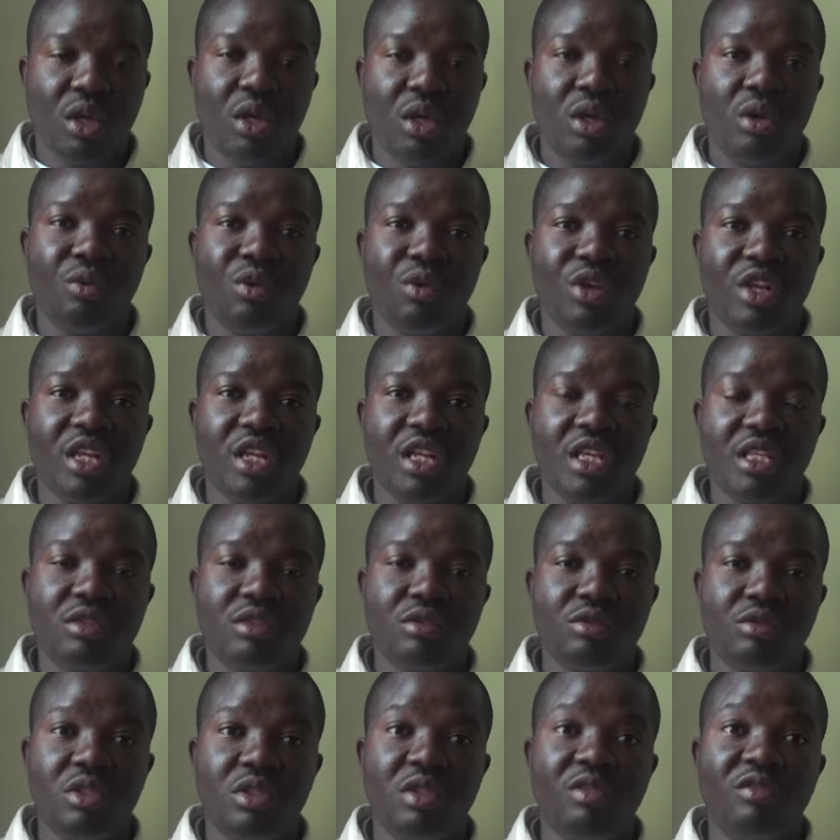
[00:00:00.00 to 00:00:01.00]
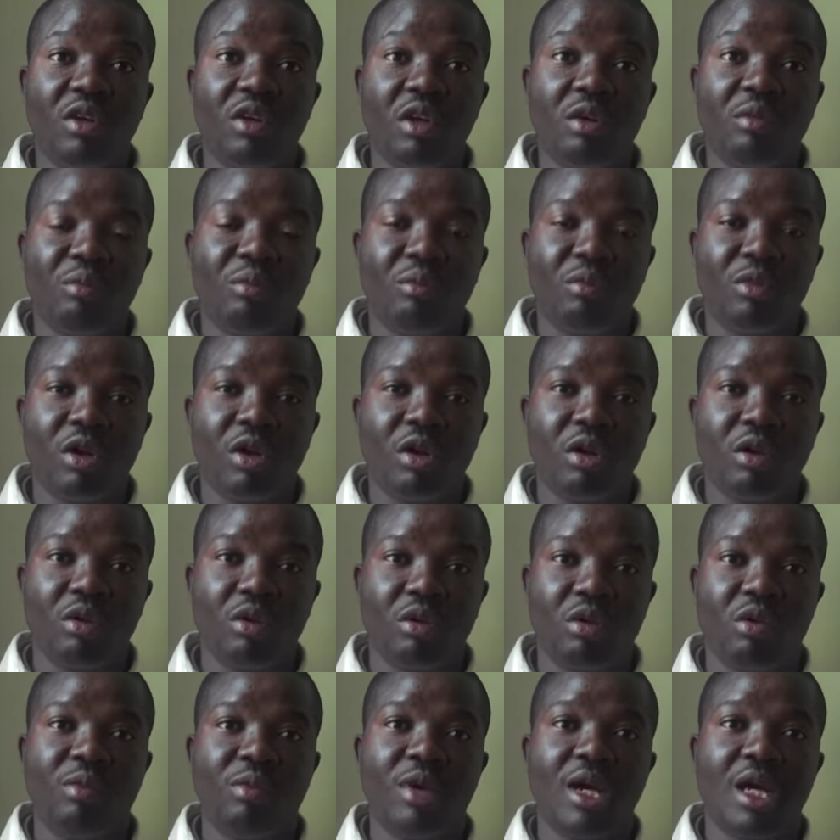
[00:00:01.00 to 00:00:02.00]
we need to develop more
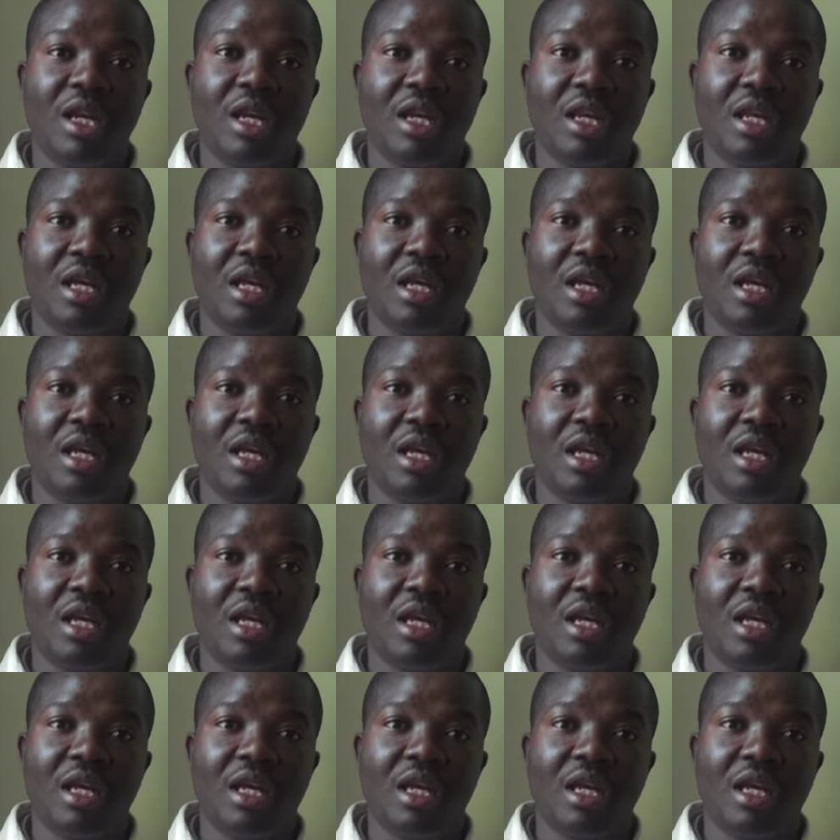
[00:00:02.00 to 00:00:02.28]
global